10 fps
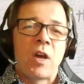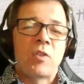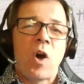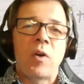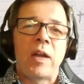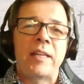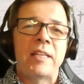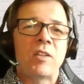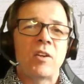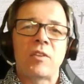The whole idea
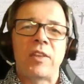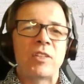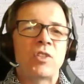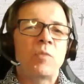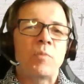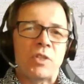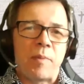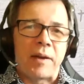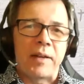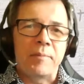is not to think too much
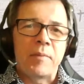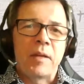about it,